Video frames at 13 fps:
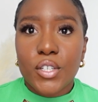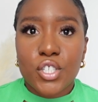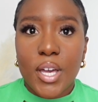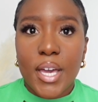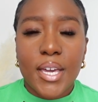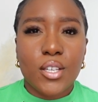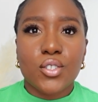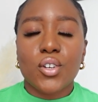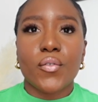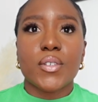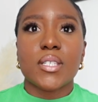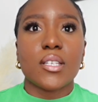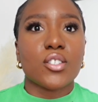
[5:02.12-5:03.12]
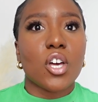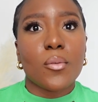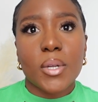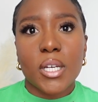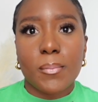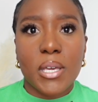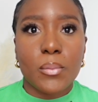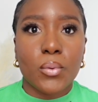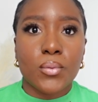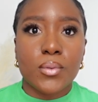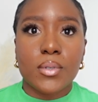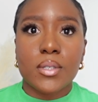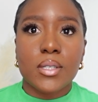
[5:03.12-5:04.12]
the change. Obviously, so many people
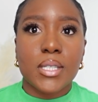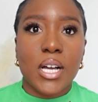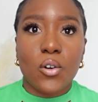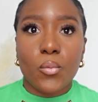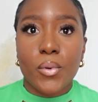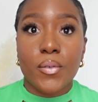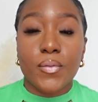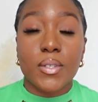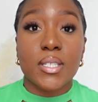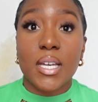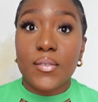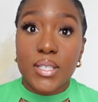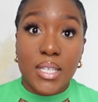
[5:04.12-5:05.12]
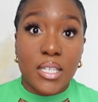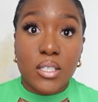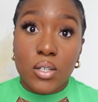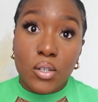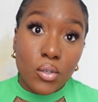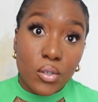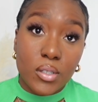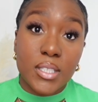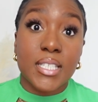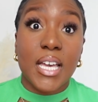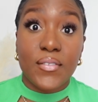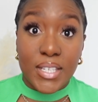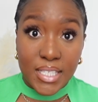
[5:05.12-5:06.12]
dealt with devastating
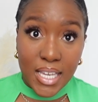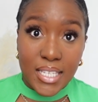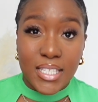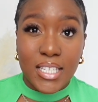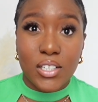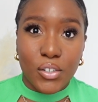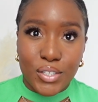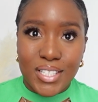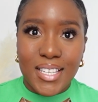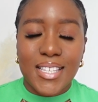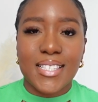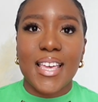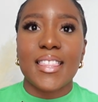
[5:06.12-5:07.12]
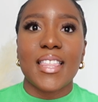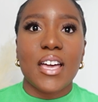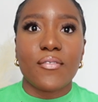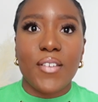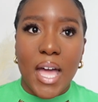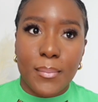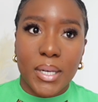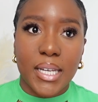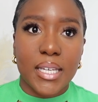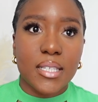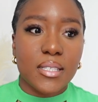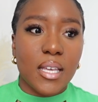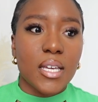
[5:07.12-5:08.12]
devastating losses in their
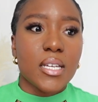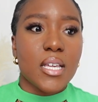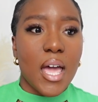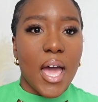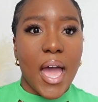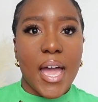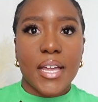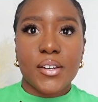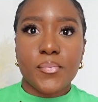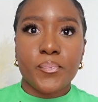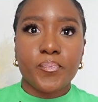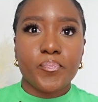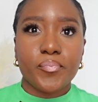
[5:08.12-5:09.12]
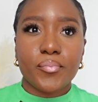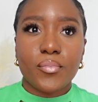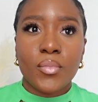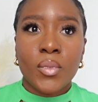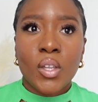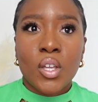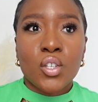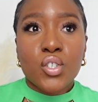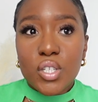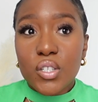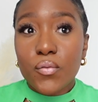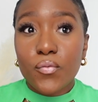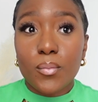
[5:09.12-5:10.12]
families. And
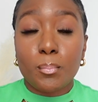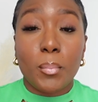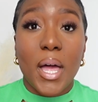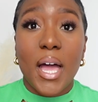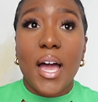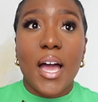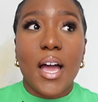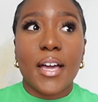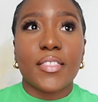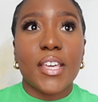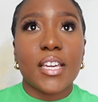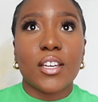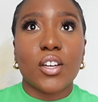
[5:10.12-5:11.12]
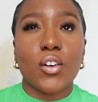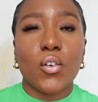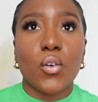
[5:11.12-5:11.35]
just, I think